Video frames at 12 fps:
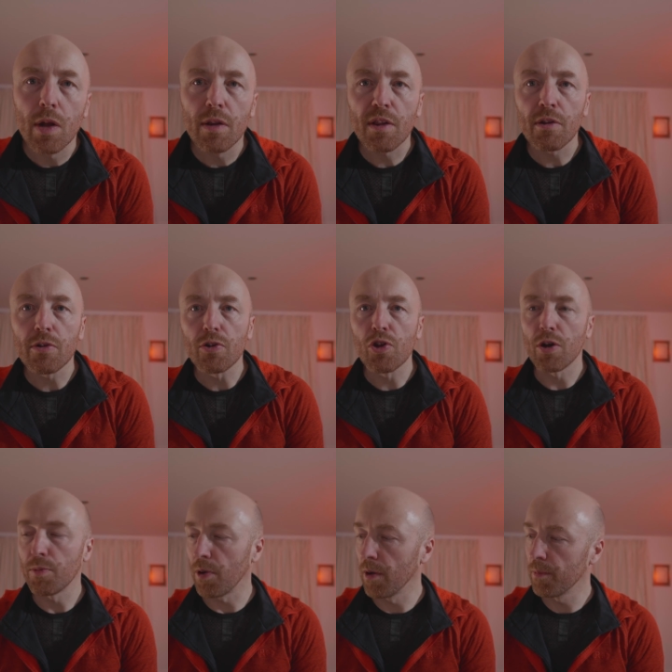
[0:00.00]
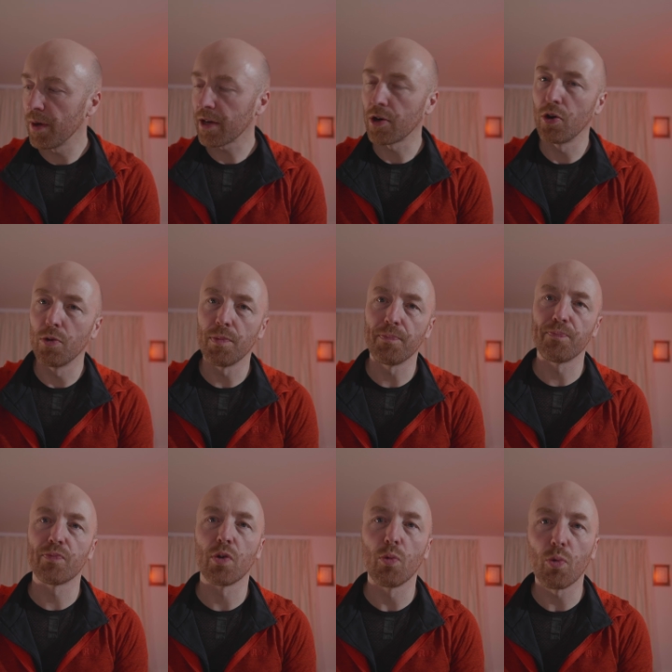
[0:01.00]
So YouTube, back home,
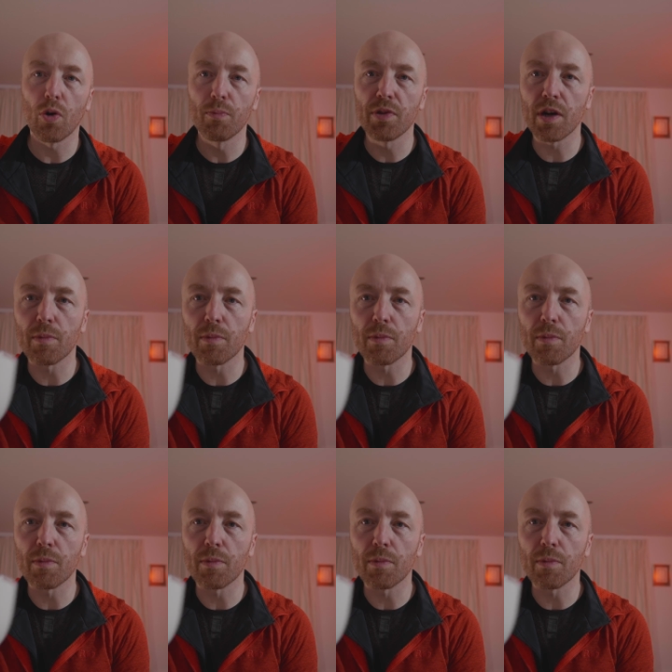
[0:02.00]
warmed